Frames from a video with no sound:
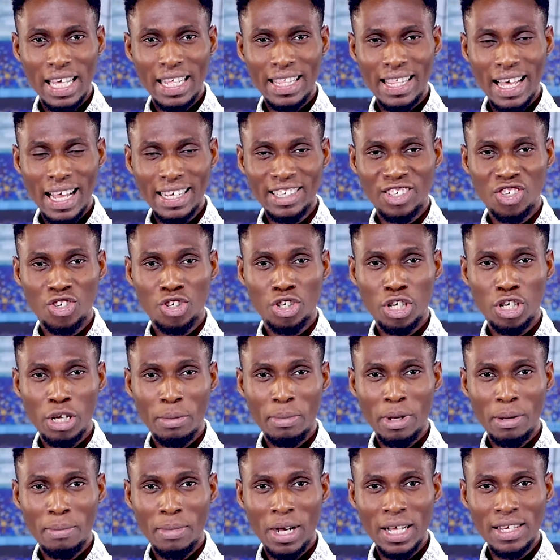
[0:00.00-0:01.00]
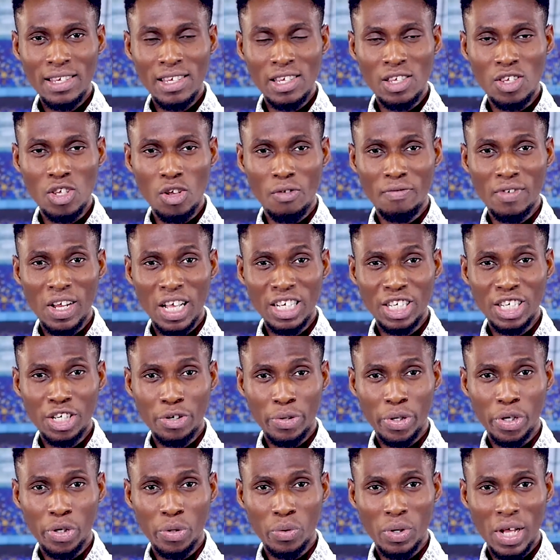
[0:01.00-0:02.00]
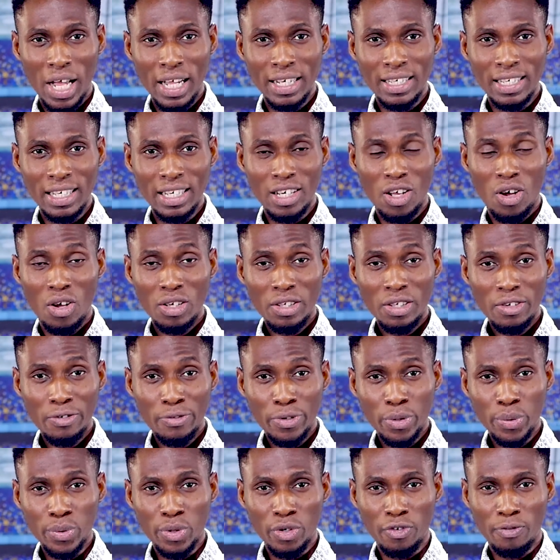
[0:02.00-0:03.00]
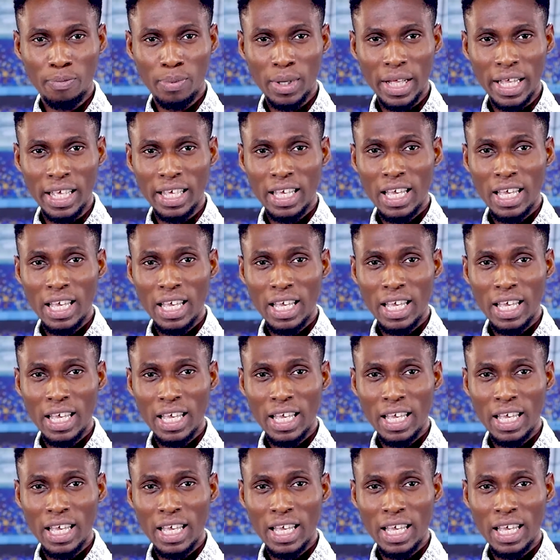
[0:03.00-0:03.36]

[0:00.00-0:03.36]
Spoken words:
that's Chime Martins of Nasarawa United, on the field of play.